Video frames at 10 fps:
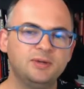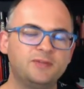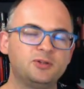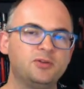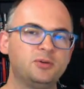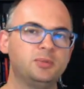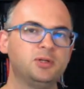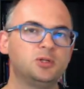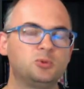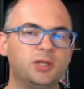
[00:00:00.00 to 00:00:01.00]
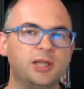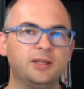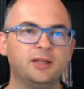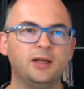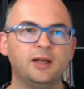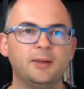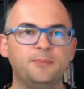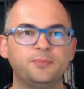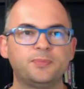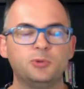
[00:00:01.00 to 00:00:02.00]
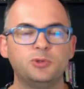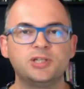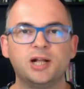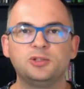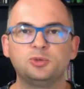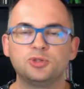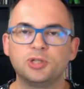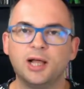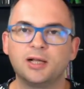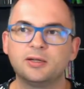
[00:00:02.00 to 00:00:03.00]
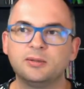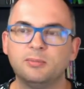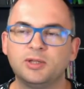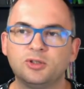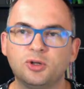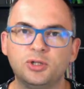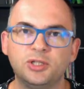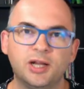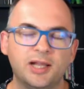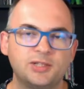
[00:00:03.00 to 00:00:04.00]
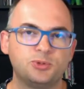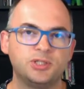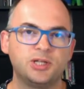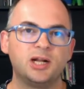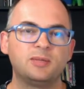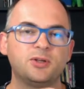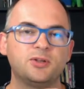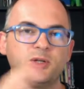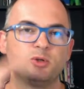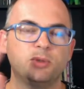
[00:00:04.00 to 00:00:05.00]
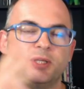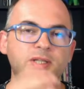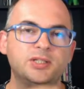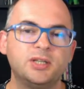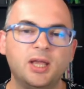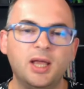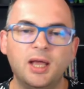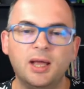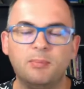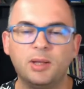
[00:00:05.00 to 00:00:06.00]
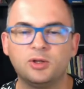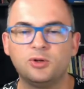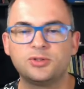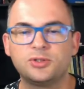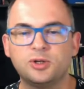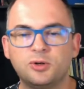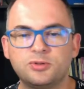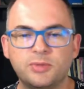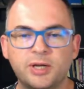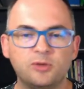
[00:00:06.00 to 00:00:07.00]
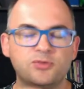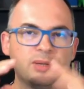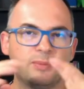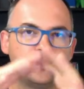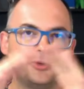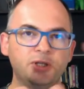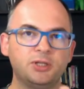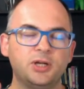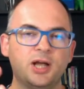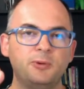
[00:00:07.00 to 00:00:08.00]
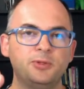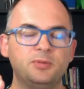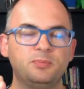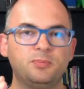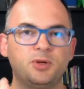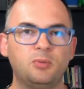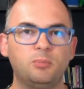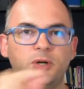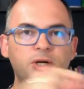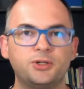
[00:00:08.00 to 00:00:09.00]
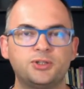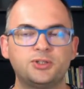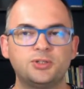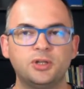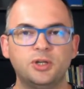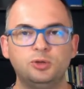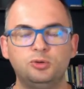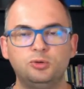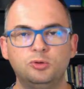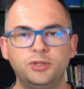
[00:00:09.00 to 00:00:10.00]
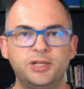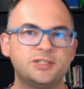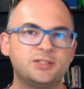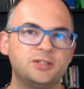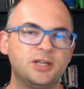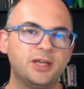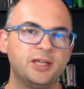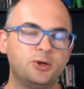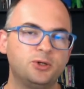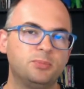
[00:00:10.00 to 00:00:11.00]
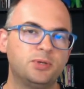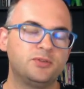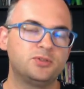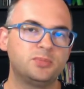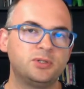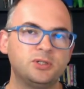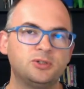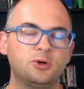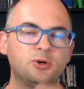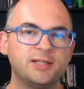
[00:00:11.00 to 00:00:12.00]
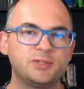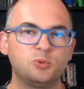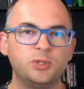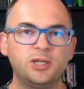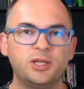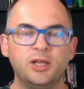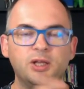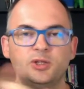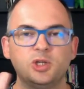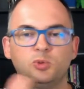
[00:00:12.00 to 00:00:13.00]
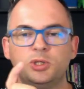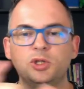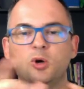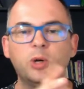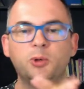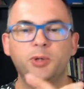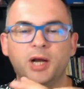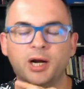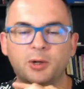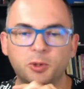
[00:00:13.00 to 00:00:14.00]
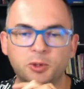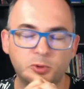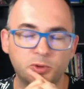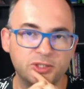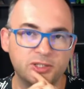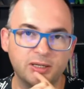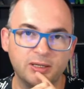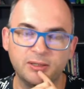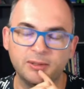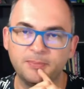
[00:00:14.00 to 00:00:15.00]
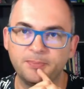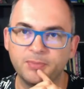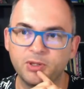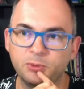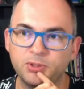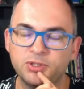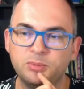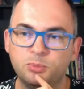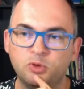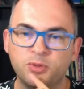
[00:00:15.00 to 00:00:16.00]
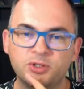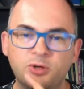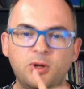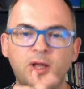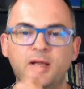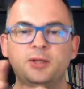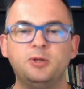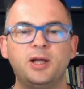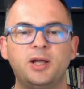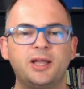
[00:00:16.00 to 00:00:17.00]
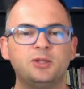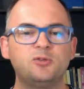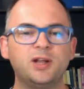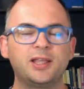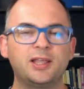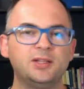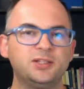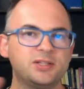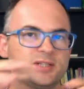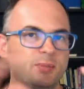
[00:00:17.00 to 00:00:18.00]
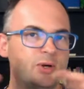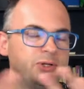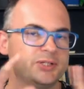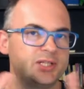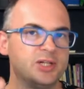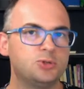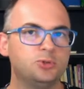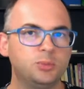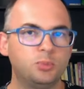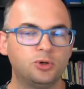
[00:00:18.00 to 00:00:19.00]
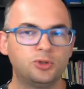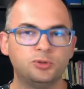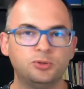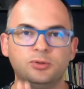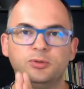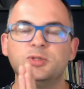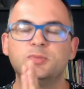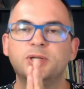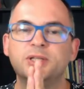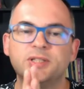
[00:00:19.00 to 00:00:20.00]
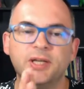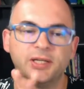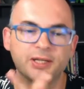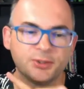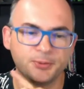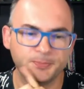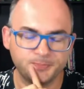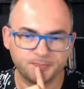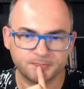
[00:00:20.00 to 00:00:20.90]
after every build we get a result to Slack, but not only the last result, because that would be easy, but also some kind of summary, how it compares to yesterday or the previous build or last week, so that we know where we are, what is the improvement. So I kind of like a little summary / report to display this data. So